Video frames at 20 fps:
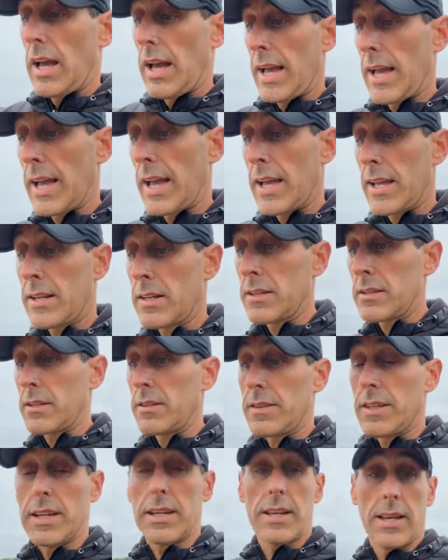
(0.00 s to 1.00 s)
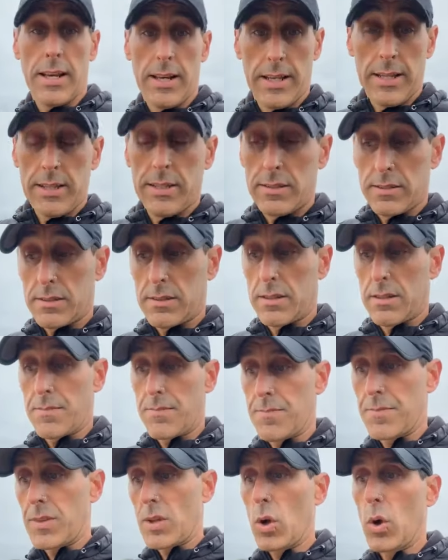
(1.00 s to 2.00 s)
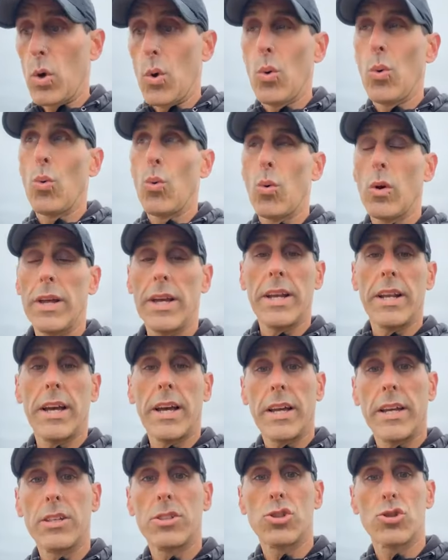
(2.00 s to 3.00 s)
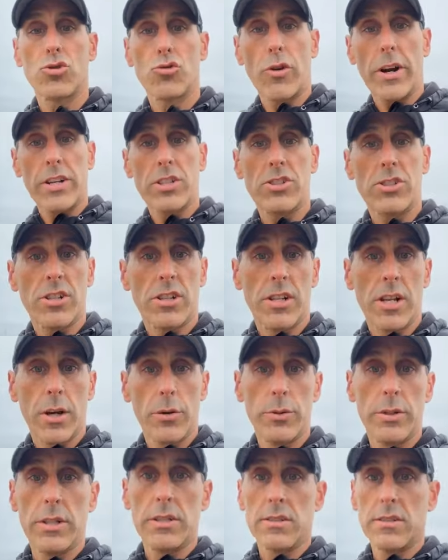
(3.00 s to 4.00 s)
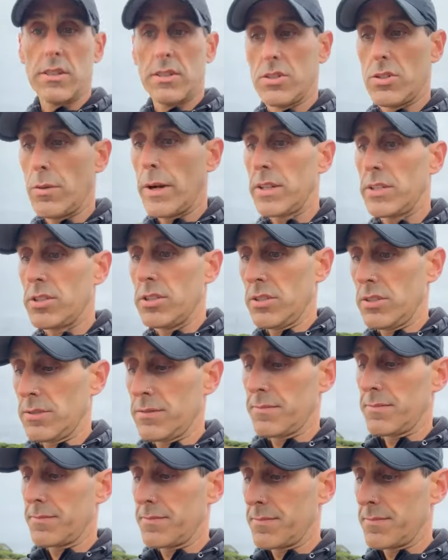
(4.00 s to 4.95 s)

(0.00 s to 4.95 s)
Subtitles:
and the Achilles, all in a stretched, loaded situation.